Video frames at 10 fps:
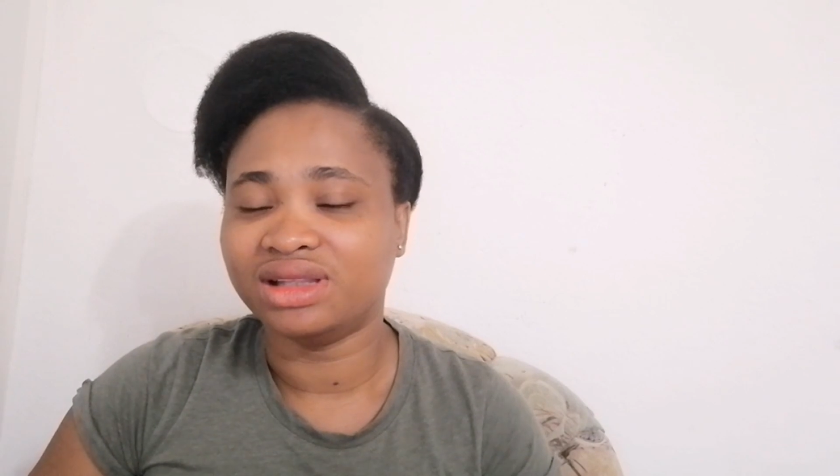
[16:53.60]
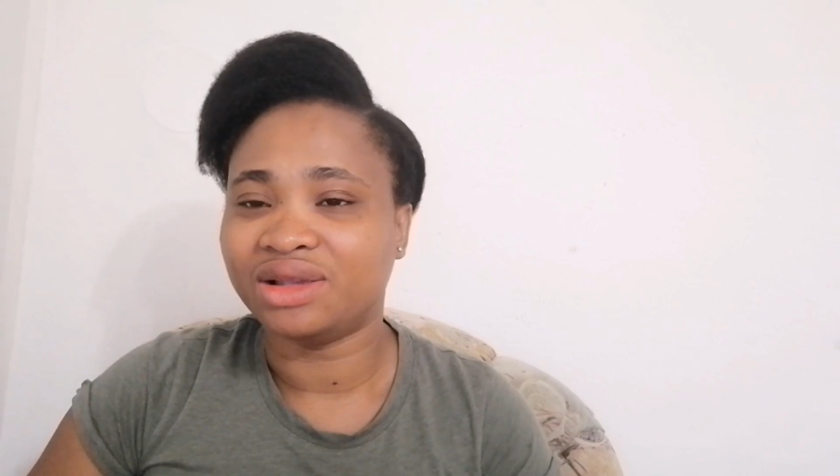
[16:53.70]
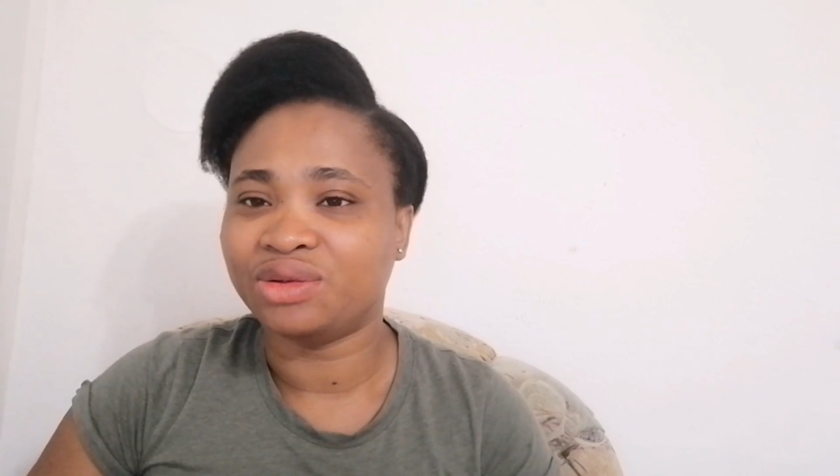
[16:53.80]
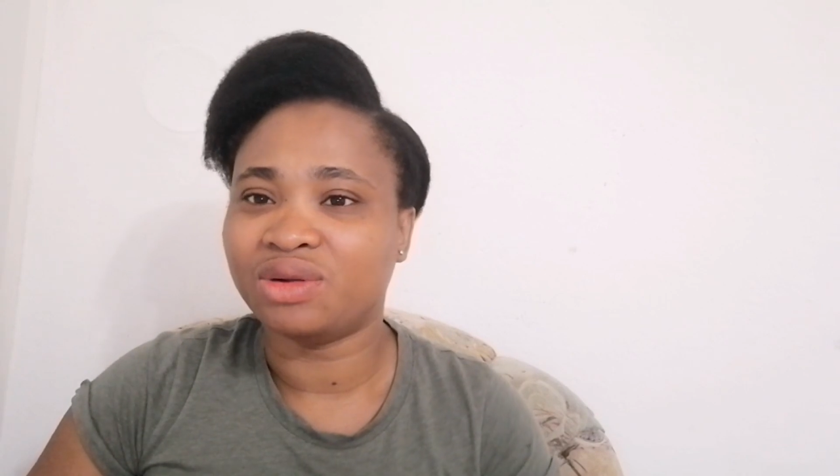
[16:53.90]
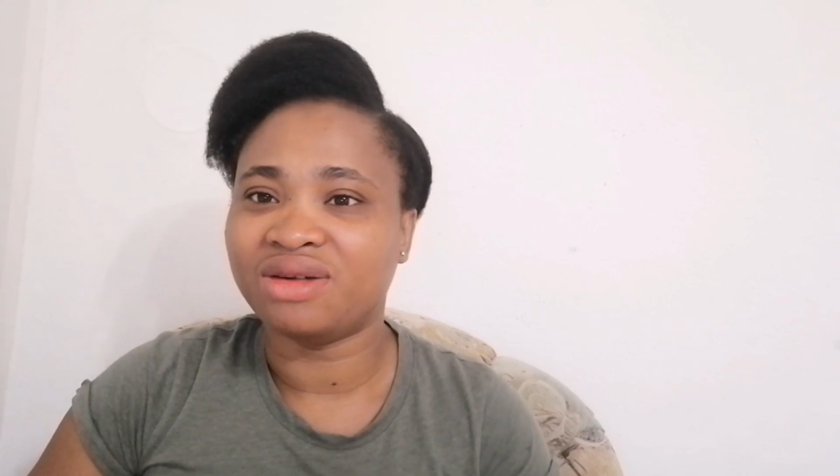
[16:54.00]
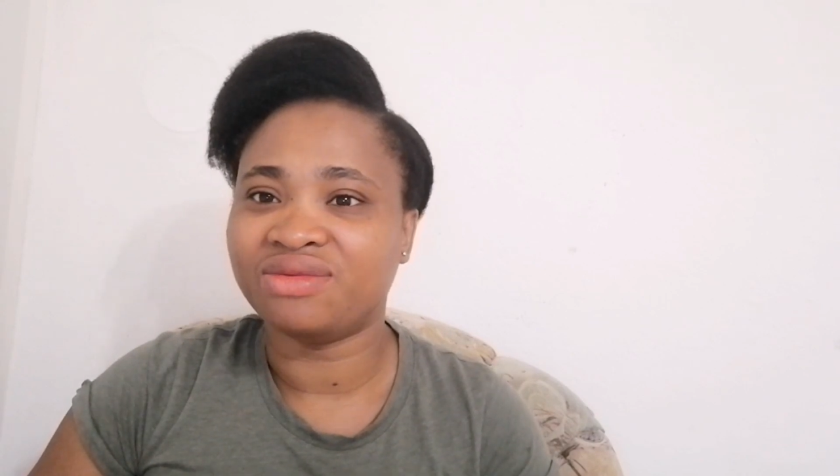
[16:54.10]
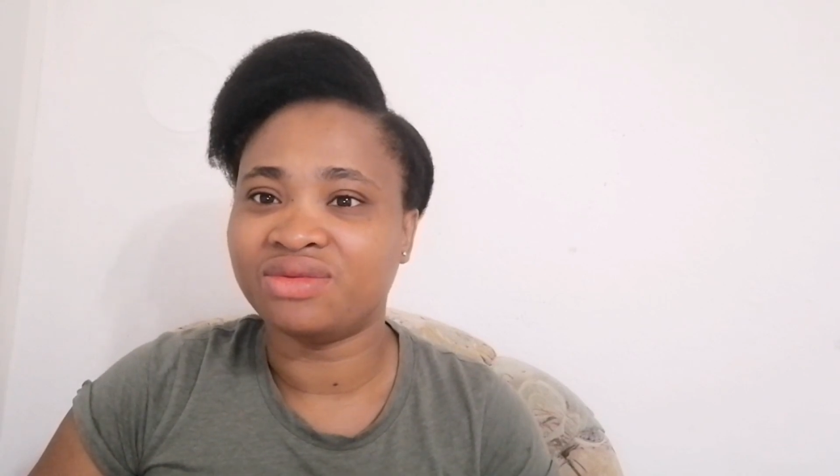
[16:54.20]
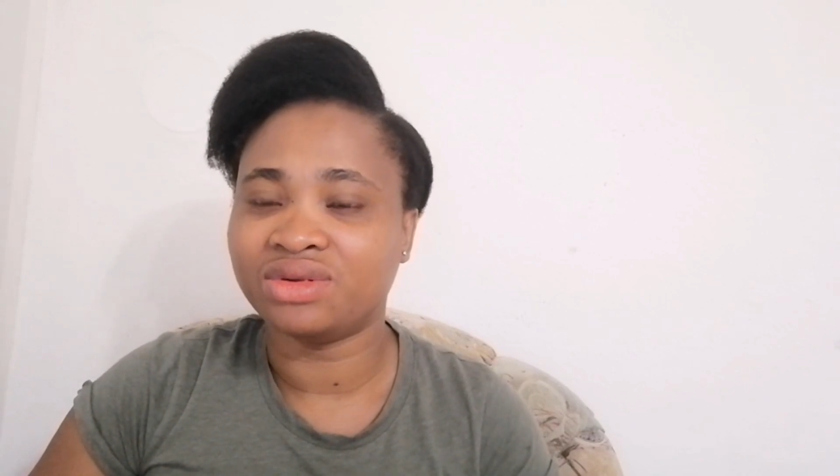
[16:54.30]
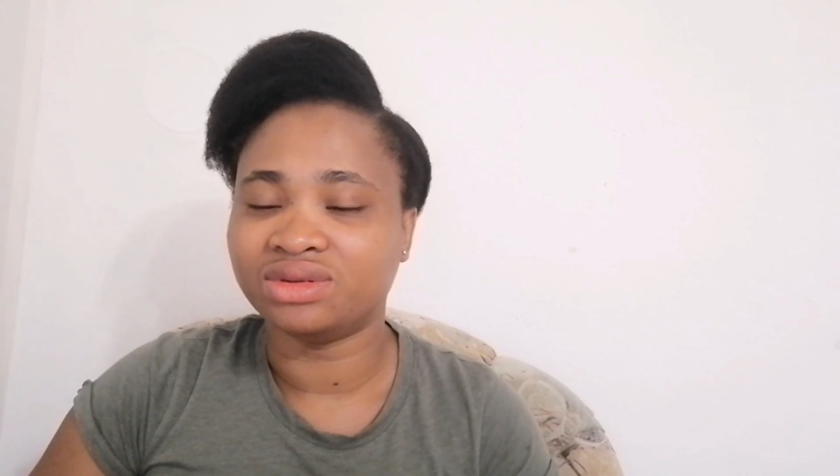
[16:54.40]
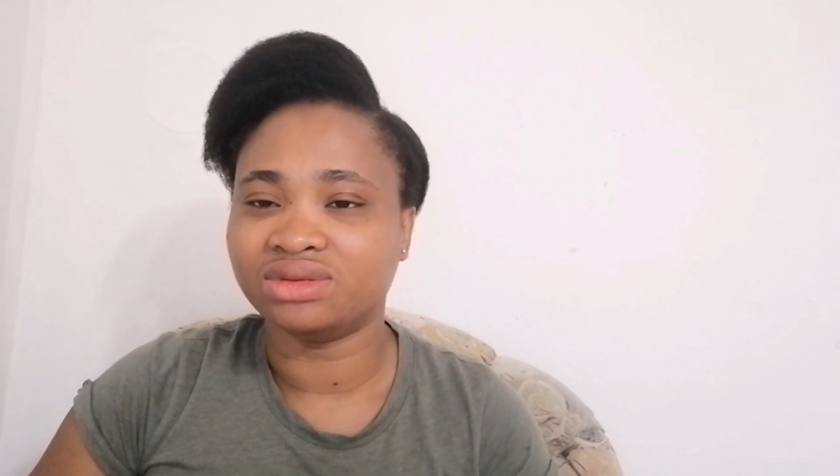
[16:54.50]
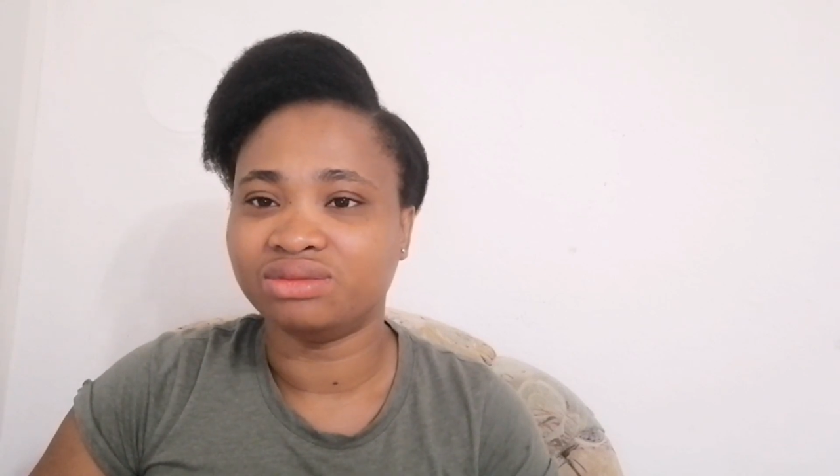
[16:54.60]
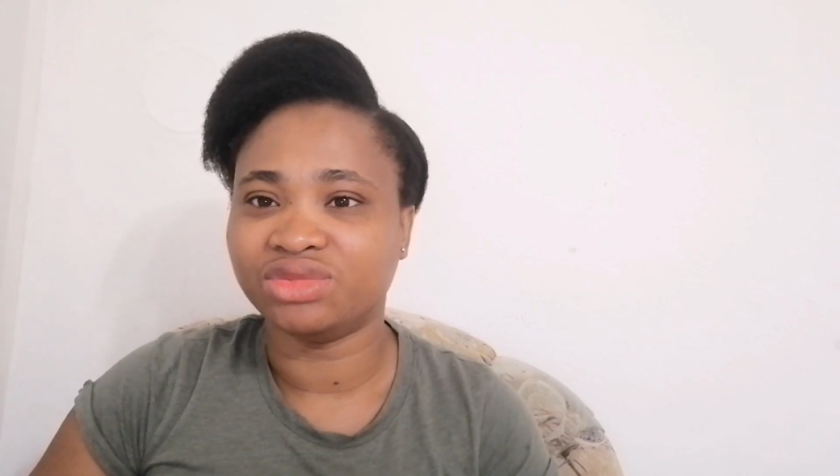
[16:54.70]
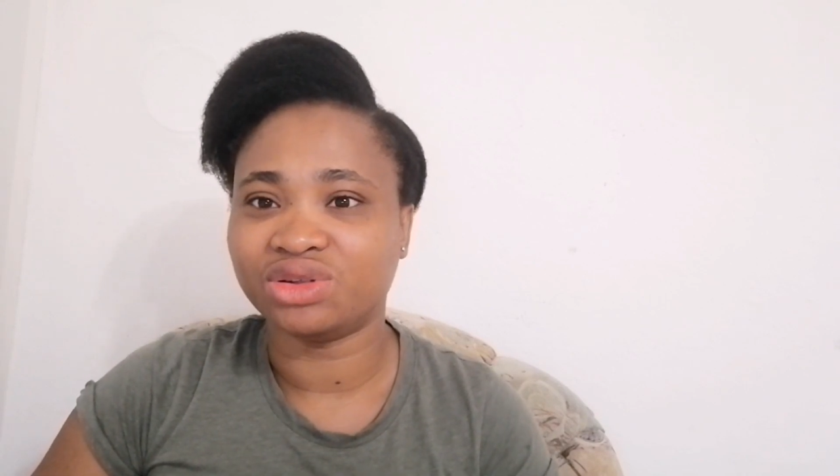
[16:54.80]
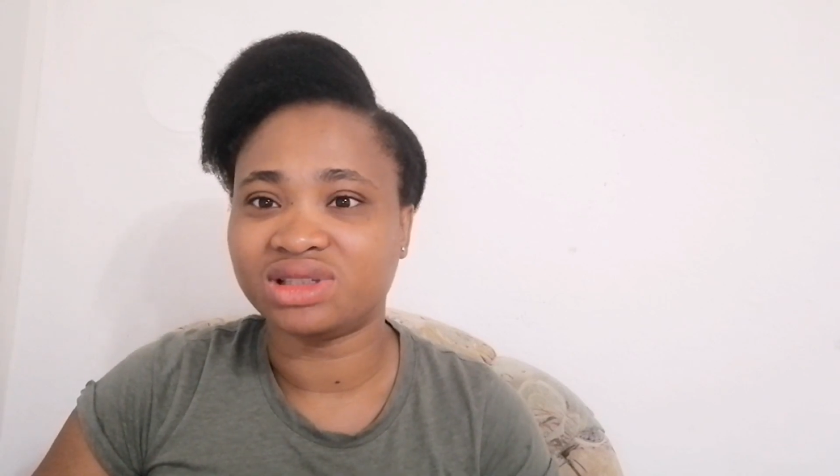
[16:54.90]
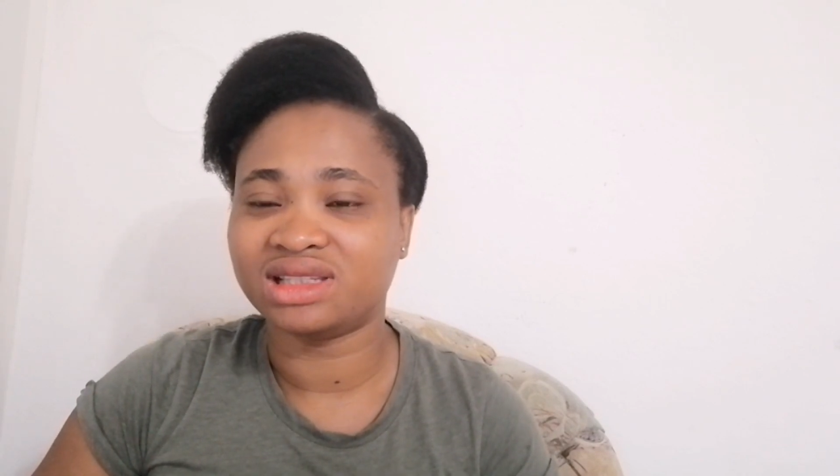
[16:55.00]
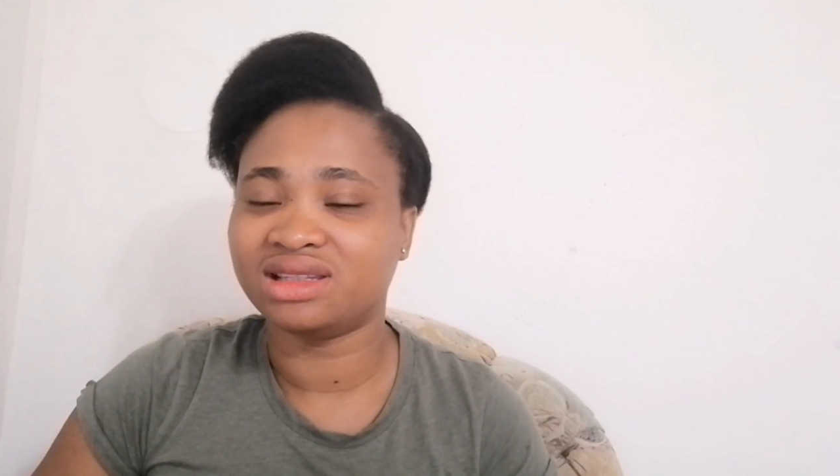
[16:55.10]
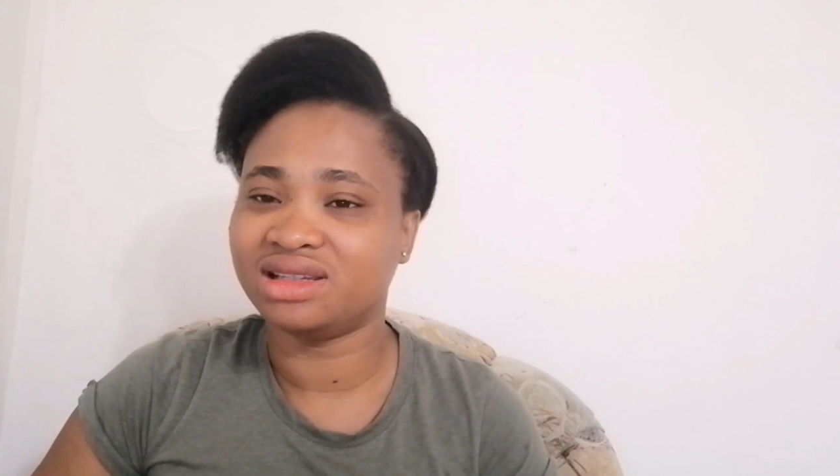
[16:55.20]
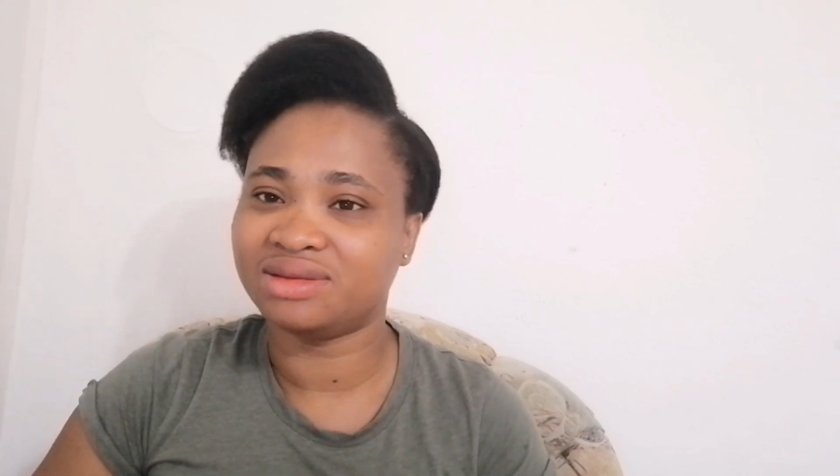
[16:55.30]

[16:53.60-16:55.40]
that you have won, because it,